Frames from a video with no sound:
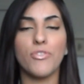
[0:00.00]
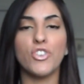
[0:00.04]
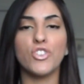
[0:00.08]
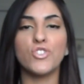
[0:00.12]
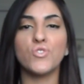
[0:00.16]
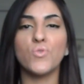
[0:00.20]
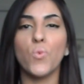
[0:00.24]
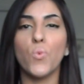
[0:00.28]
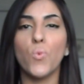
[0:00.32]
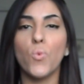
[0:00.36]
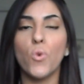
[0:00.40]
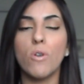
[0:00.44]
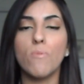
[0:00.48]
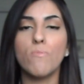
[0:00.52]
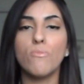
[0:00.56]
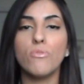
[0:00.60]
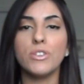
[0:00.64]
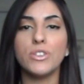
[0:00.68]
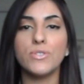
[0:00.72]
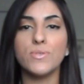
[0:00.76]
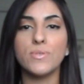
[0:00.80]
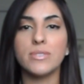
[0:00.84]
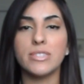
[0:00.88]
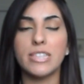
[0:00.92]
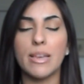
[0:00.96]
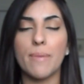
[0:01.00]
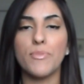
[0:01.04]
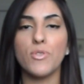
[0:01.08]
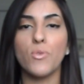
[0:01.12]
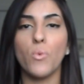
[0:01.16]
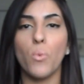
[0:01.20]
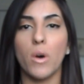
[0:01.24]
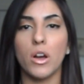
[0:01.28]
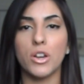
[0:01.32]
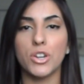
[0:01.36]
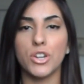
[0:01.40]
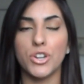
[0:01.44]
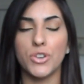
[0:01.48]
There's one more little step you
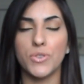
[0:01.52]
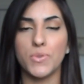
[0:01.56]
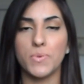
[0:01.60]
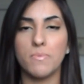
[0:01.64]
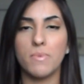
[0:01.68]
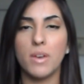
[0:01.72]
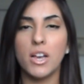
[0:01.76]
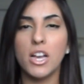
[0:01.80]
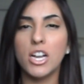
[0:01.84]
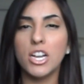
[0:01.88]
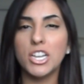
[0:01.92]
want to do,